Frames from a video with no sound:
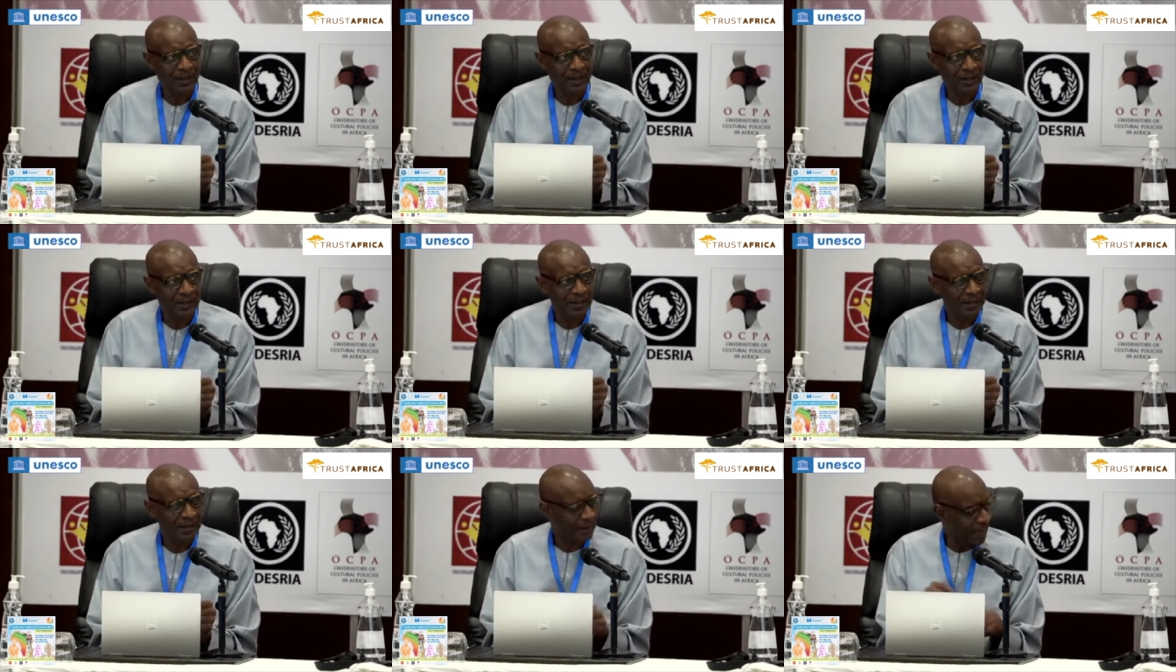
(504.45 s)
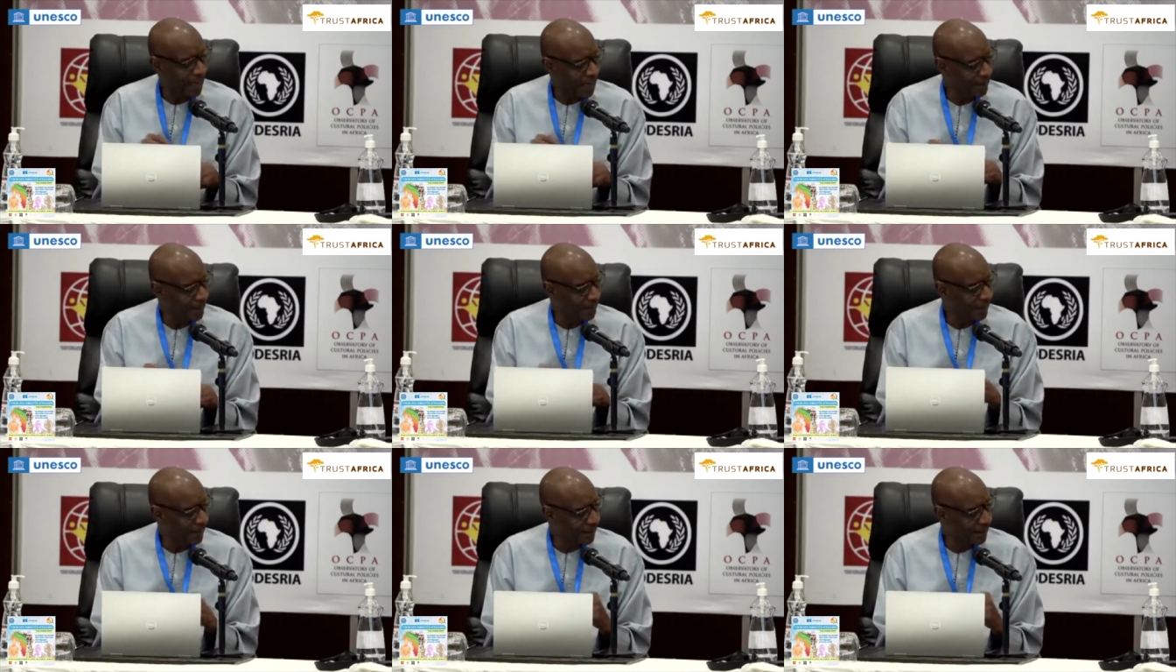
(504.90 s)
time
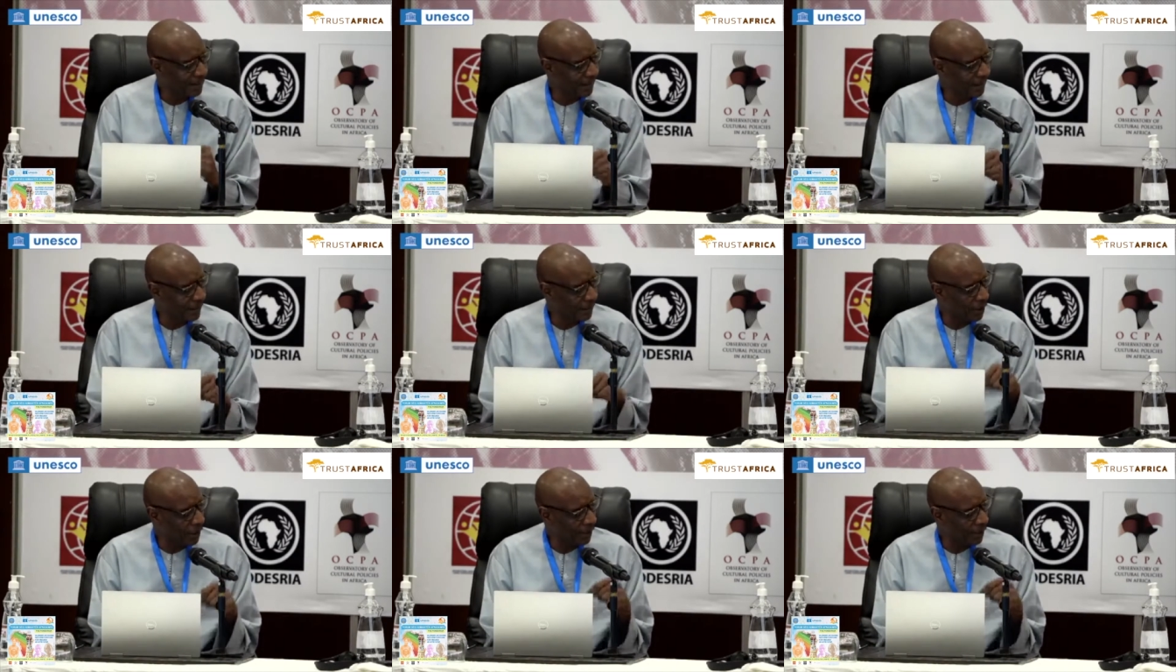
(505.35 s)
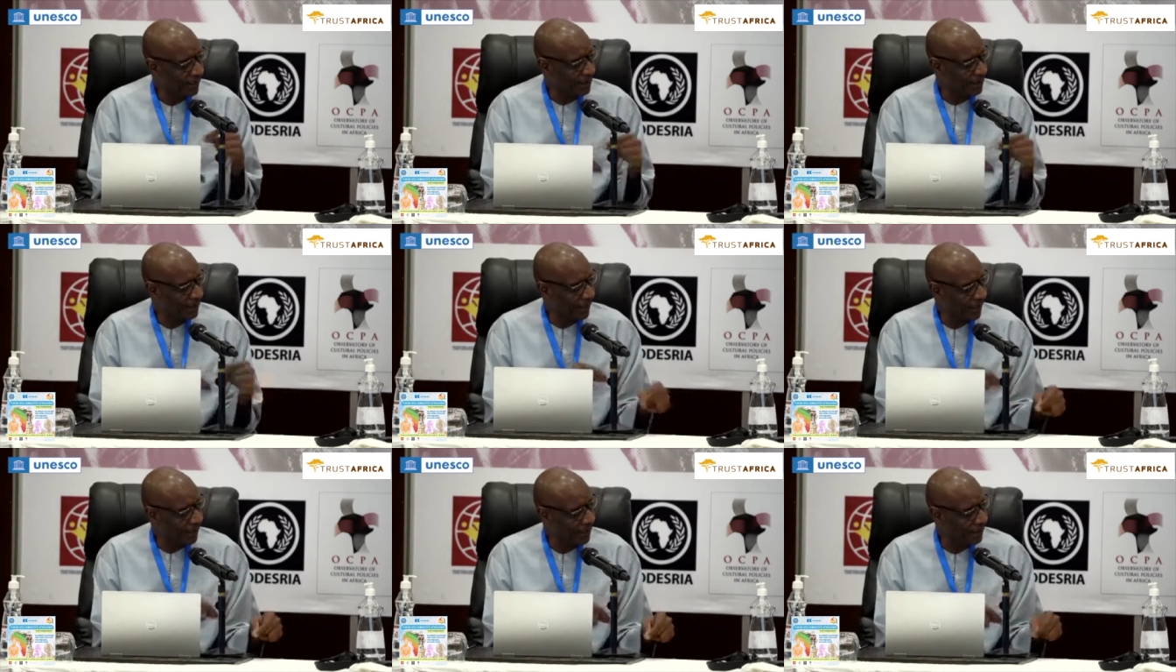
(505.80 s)
and taking Europe as a
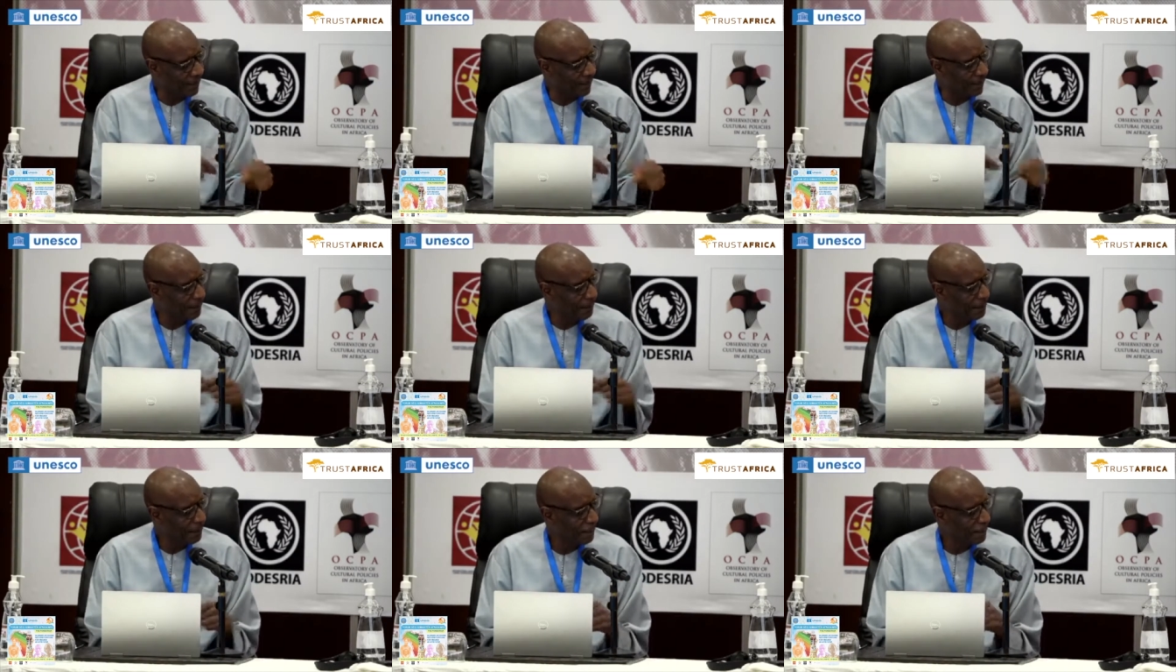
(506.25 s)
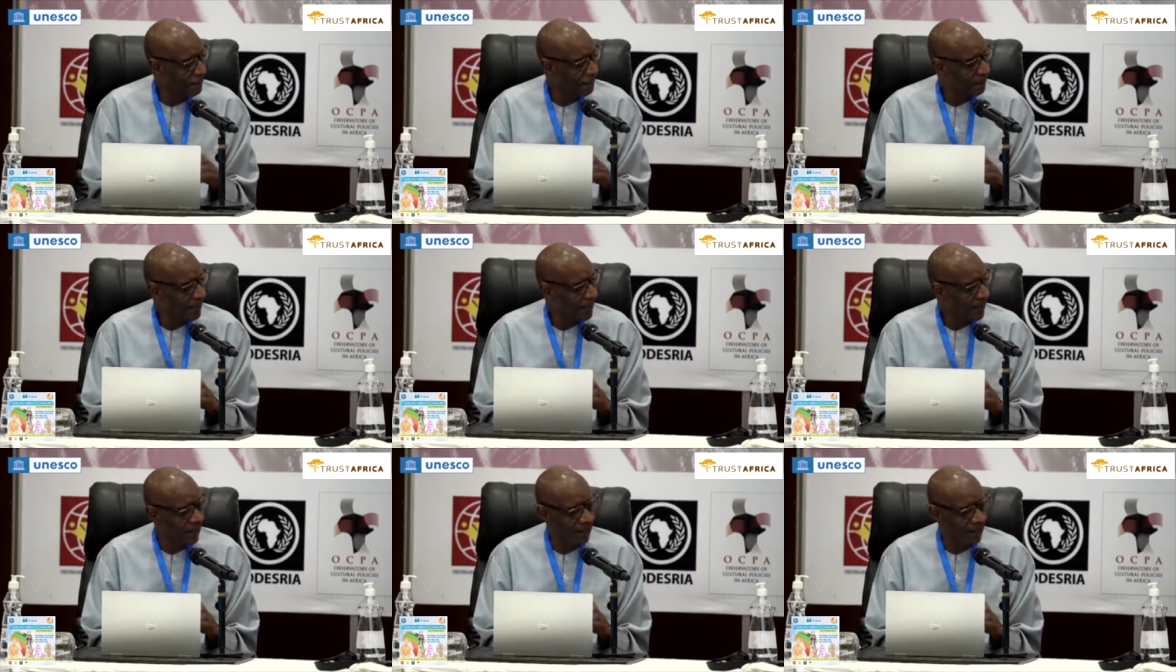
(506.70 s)
center,
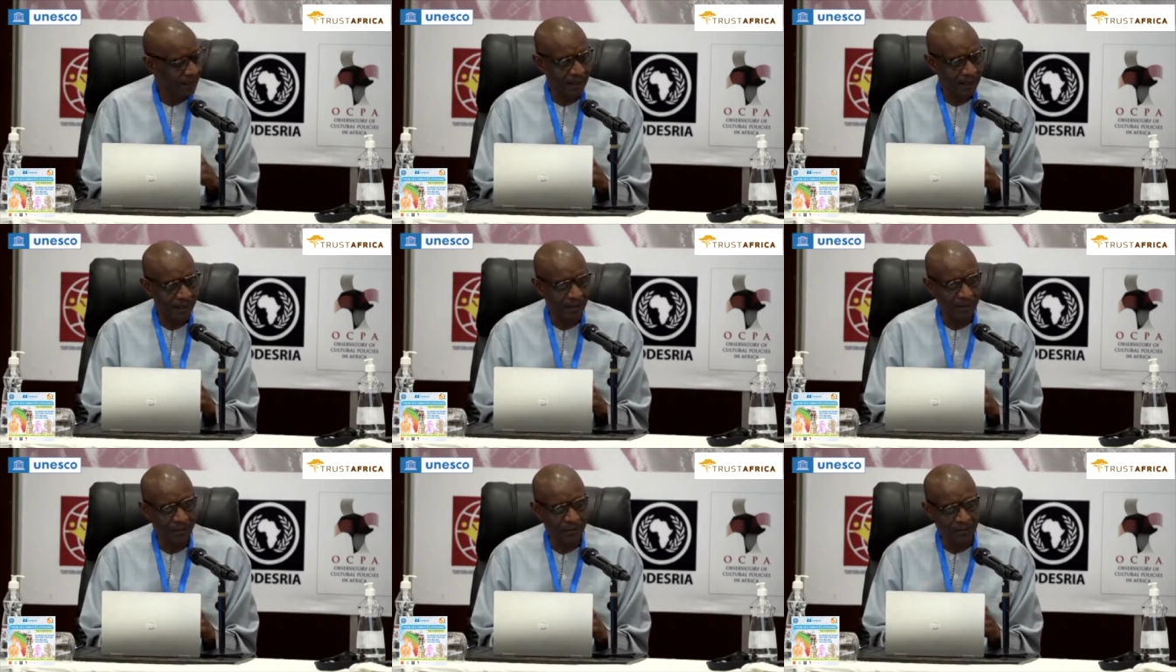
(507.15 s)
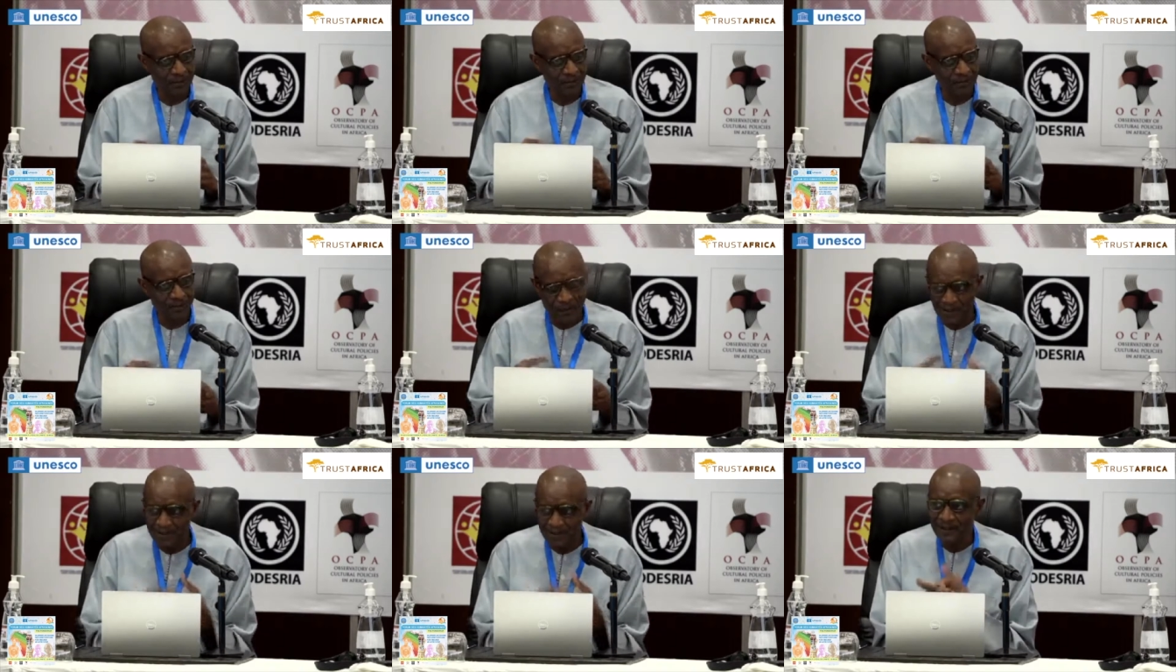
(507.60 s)
uh, for
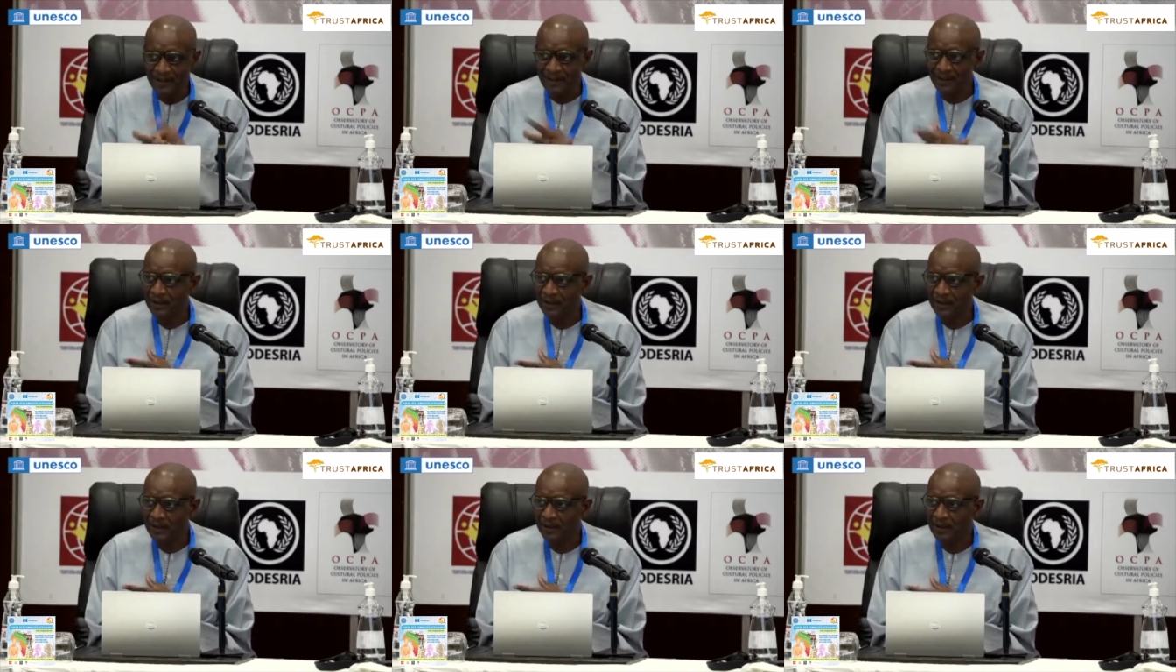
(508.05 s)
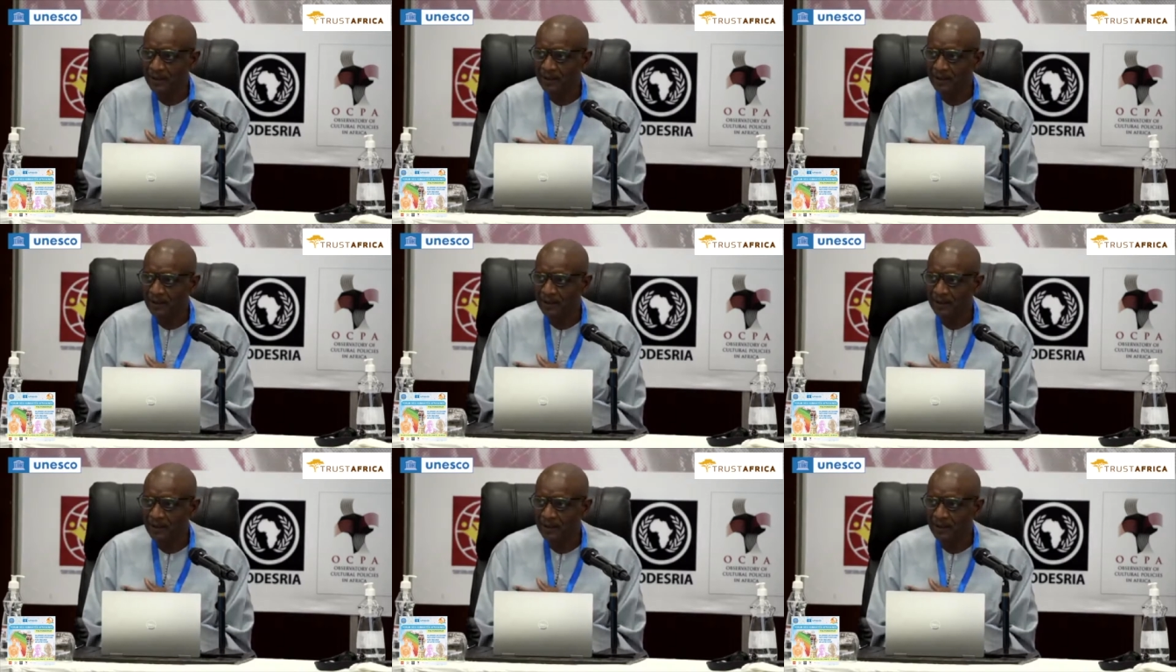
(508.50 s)
everything.